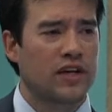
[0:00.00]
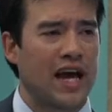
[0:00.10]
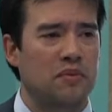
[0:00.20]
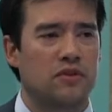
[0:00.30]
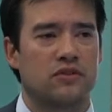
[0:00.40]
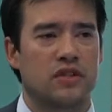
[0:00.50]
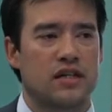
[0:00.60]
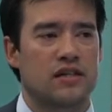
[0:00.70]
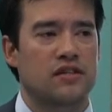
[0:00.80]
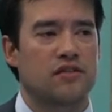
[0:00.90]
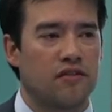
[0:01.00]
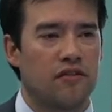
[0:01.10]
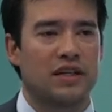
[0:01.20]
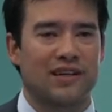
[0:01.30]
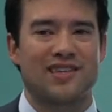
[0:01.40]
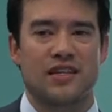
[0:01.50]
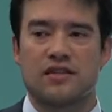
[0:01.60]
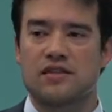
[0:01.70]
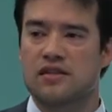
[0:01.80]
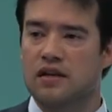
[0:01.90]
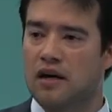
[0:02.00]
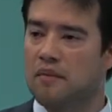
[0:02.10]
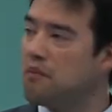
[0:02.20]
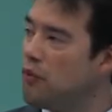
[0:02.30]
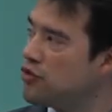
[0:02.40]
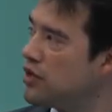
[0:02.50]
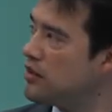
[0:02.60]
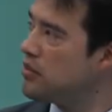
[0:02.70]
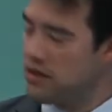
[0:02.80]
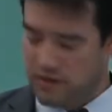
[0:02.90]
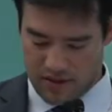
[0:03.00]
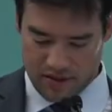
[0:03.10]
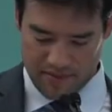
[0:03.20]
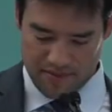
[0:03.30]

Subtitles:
capital that exceeds most other places.